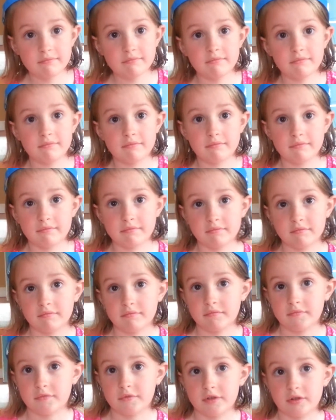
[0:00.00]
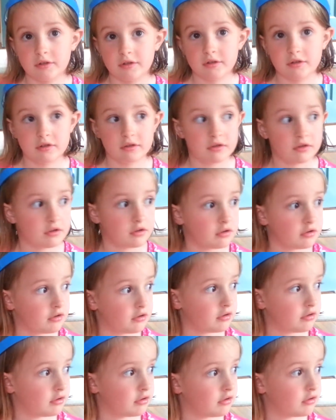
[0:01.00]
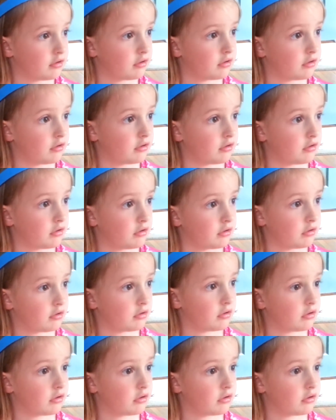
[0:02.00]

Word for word: Nope. It lives in the ocean.